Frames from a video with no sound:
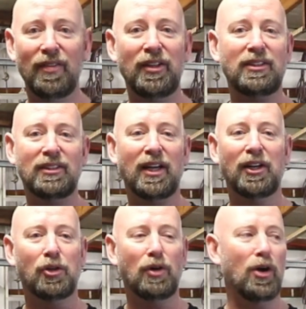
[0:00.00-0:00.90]
And this is going
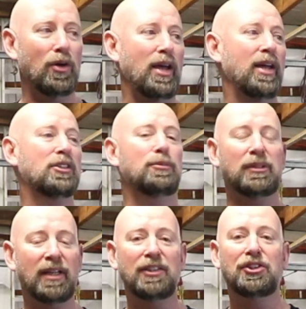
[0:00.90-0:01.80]
to grow
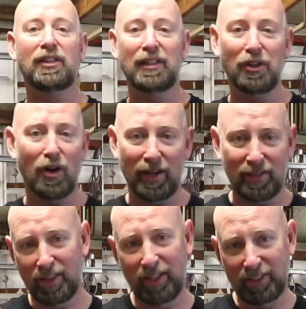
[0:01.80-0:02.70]
exponentially
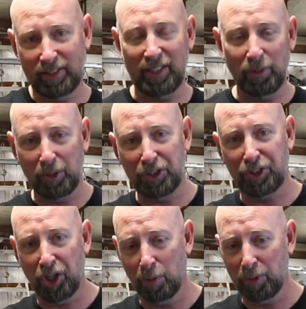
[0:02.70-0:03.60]
like the Distinguished
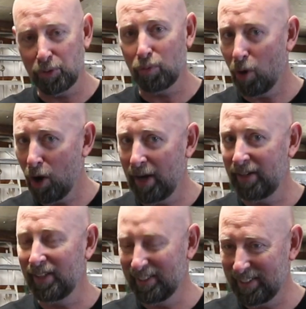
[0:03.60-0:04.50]
Gentleman's
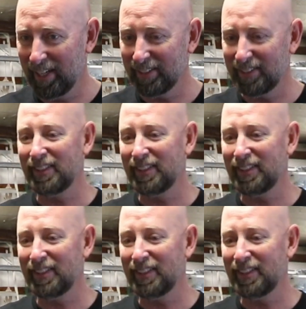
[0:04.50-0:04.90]
Ride does.